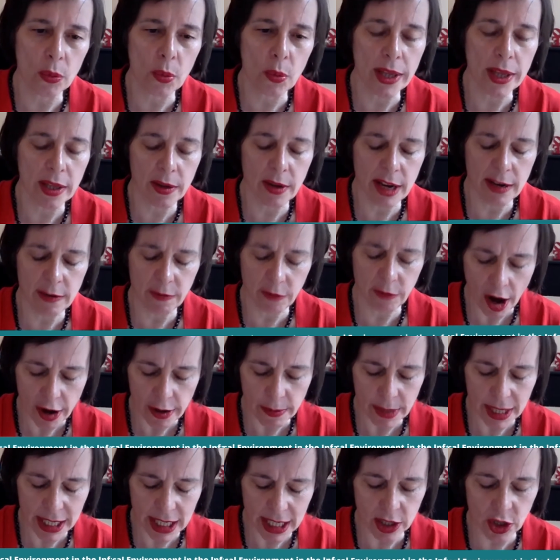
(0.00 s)
when the
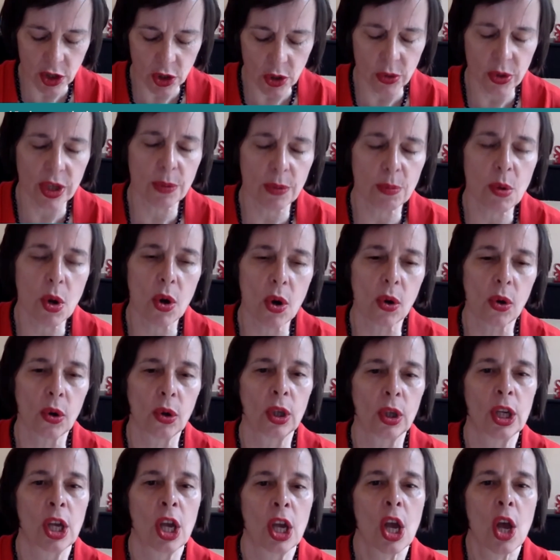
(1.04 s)
environment is too
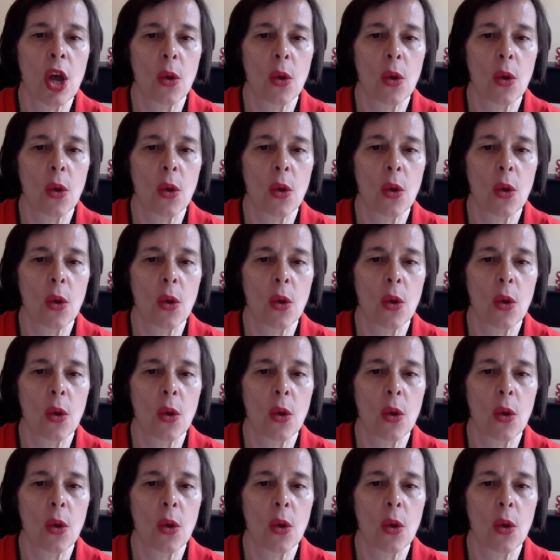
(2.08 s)
small,